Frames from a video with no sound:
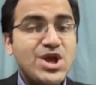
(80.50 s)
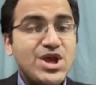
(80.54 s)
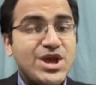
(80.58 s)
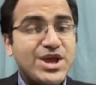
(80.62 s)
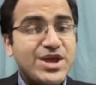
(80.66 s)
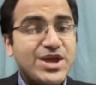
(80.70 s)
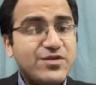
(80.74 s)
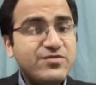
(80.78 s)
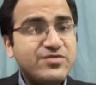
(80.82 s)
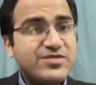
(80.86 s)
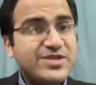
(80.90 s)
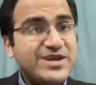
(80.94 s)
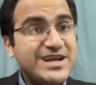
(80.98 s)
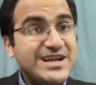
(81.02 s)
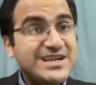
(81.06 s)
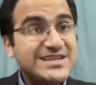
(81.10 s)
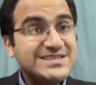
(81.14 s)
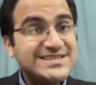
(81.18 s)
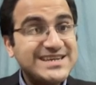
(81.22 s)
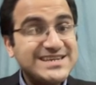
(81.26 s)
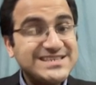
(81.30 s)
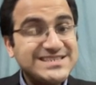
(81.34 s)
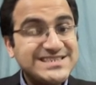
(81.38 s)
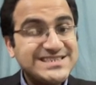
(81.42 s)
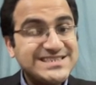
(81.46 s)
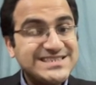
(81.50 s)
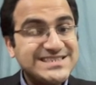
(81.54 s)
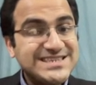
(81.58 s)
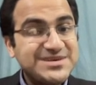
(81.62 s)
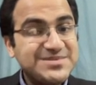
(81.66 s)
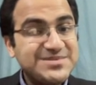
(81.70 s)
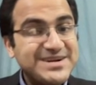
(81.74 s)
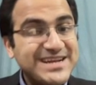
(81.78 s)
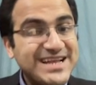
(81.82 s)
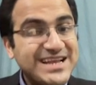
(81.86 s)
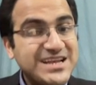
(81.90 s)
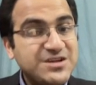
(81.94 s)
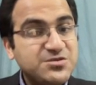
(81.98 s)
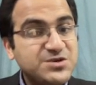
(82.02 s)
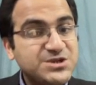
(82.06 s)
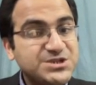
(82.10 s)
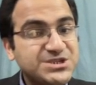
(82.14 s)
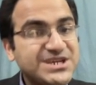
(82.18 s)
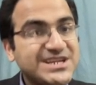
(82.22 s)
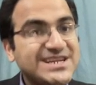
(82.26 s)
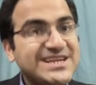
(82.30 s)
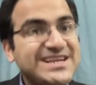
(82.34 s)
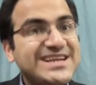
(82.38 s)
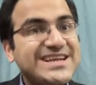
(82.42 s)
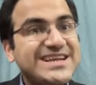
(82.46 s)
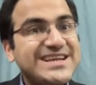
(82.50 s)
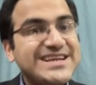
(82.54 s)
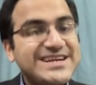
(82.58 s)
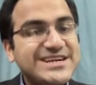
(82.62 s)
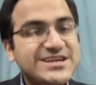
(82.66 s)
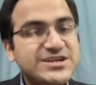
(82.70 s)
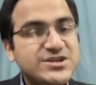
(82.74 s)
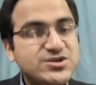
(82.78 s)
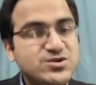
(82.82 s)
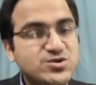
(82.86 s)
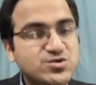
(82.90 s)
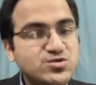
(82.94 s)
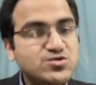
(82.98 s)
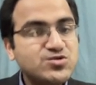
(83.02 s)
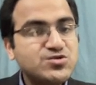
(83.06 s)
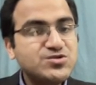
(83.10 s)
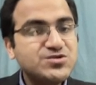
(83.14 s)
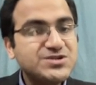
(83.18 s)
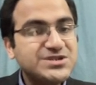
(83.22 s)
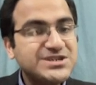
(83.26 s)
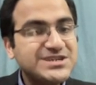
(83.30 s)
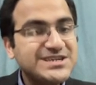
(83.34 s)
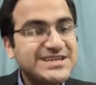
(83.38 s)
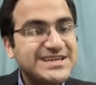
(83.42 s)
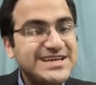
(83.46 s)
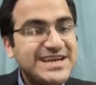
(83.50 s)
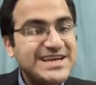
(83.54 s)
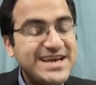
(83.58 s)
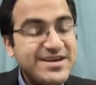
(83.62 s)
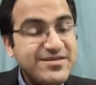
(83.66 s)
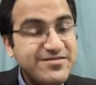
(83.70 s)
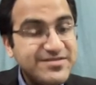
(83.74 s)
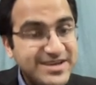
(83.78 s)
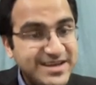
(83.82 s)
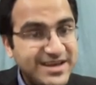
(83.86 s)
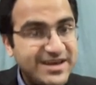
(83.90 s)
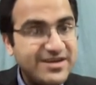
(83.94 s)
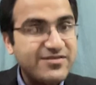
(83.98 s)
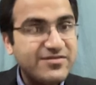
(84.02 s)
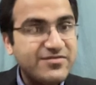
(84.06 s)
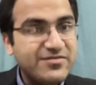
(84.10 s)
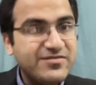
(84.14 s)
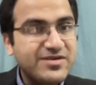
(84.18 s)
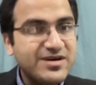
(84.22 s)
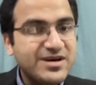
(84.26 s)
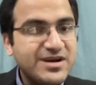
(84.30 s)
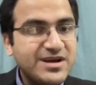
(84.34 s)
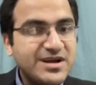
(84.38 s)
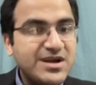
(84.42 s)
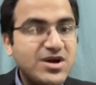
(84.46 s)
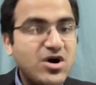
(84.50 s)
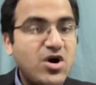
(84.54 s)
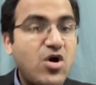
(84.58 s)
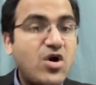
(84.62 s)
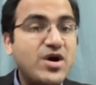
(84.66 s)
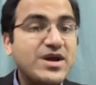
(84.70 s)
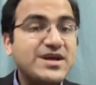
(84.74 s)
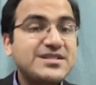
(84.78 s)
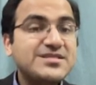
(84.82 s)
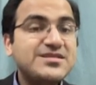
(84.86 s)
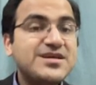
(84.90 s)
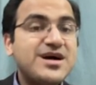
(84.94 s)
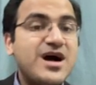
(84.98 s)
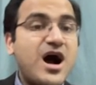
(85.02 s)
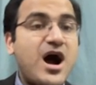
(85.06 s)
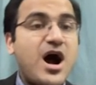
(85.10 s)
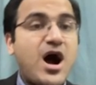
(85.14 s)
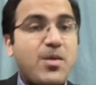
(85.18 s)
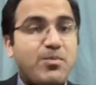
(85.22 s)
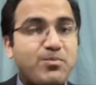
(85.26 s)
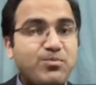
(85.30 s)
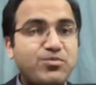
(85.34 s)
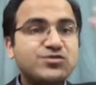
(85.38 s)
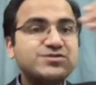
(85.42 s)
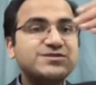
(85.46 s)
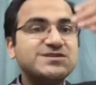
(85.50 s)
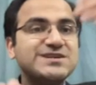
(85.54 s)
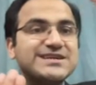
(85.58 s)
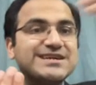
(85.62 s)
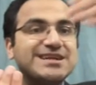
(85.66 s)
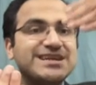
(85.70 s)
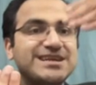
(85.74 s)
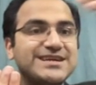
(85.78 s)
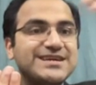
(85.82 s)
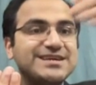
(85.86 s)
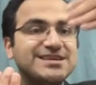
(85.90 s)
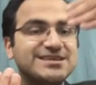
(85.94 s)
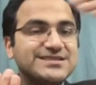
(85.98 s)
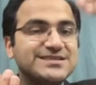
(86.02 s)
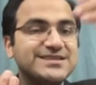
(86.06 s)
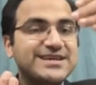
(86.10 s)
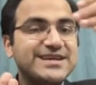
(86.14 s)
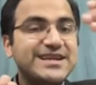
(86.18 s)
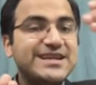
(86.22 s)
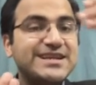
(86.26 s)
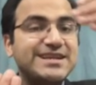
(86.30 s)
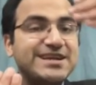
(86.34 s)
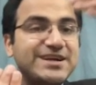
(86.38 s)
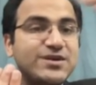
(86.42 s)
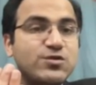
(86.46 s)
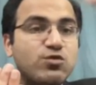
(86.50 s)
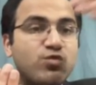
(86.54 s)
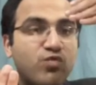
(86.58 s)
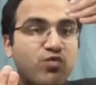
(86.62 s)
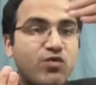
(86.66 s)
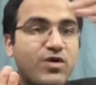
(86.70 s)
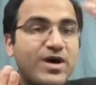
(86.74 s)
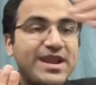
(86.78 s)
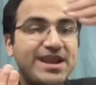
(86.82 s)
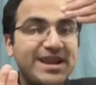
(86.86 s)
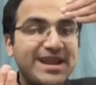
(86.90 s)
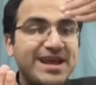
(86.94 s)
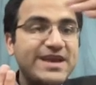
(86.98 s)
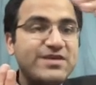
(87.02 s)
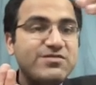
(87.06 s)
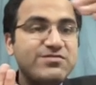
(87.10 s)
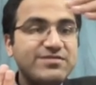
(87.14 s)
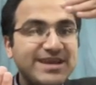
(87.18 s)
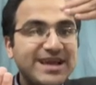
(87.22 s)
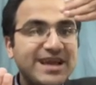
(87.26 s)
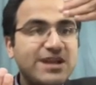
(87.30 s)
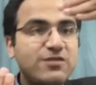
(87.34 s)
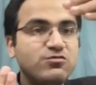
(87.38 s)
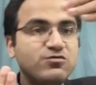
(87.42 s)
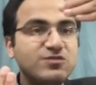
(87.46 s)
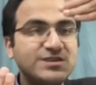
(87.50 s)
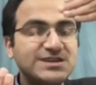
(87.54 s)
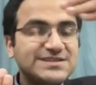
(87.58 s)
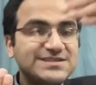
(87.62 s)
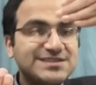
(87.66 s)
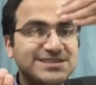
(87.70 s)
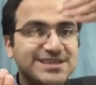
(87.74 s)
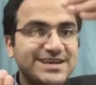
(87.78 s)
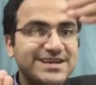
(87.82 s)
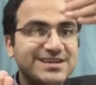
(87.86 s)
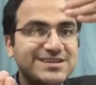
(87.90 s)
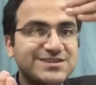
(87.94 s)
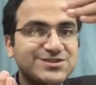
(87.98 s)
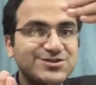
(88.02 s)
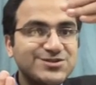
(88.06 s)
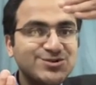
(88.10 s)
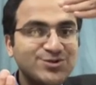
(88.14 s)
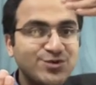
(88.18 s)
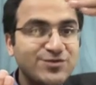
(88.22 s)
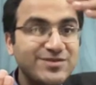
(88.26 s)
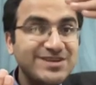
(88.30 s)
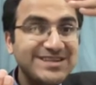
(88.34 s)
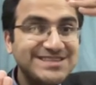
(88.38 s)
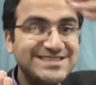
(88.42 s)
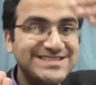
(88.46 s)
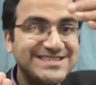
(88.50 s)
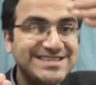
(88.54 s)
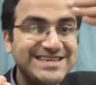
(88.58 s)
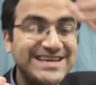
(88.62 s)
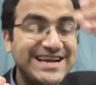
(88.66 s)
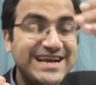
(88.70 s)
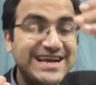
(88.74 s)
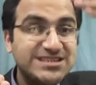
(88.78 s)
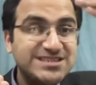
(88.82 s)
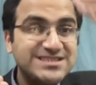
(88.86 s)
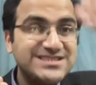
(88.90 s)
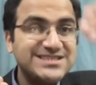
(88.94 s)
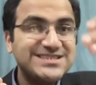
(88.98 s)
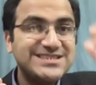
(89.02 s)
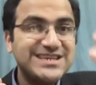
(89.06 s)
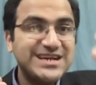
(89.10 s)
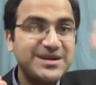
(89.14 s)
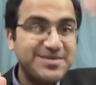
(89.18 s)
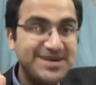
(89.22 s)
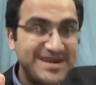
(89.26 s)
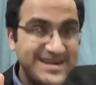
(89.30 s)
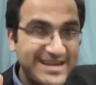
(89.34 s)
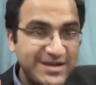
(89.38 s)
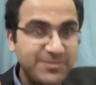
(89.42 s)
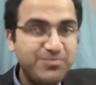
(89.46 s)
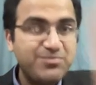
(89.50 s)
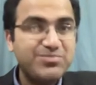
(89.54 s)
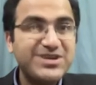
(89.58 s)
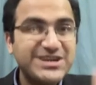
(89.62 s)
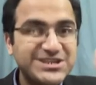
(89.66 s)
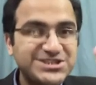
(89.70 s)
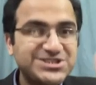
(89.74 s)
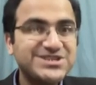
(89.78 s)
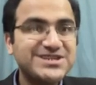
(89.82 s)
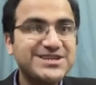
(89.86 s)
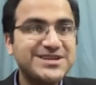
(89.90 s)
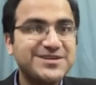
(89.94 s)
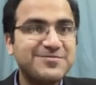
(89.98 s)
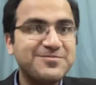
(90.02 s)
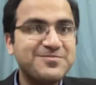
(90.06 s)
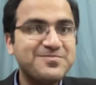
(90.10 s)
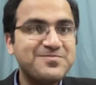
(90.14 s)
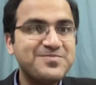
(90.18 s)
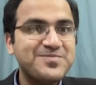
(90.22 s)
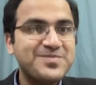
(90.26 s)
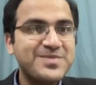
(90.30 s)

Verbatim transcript: If there is ST segment elevation in lead 2, 3 AVF in the opposite leads, in lead one AVL v AVLV6, you will see ST segment depression.